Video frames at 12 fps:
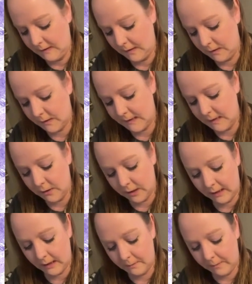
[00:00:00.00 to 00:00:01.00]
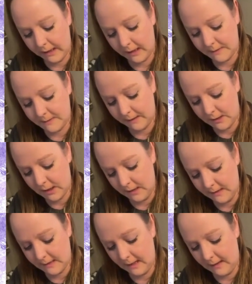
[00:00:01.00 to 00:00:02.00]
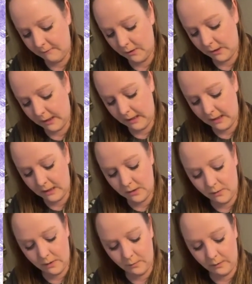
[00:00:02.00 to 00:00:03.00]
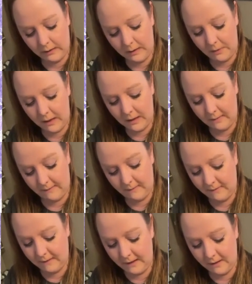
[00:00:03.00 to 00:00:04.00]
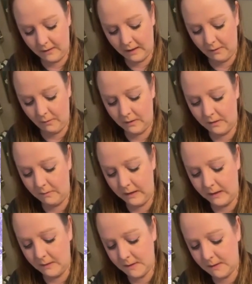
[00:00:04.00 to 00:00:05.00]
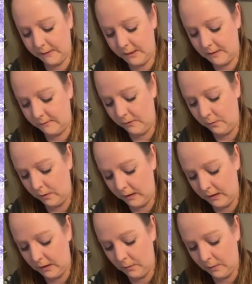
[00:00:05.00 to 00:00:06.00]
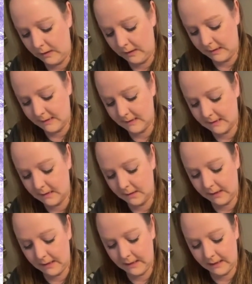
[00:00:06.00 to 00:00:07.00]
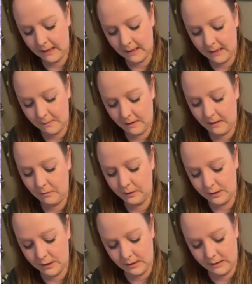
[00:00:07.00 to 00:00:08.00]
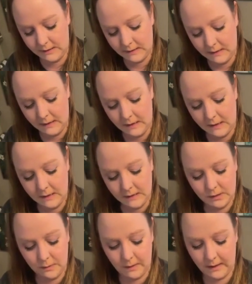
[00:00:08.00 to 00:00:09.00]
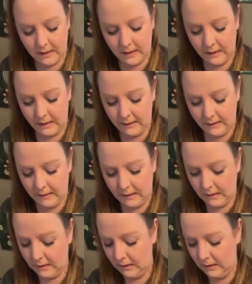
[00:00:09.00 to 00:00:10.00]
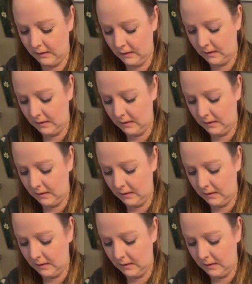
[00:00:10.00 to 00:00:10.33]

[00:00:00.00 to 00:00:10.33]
And so you'll see, you're going to get a makeup sponge inside of your kit. You could really paint this entire kit with the makeup sponge if you wanted. You wouldn't necessarily need any paintbrushes to paint anything.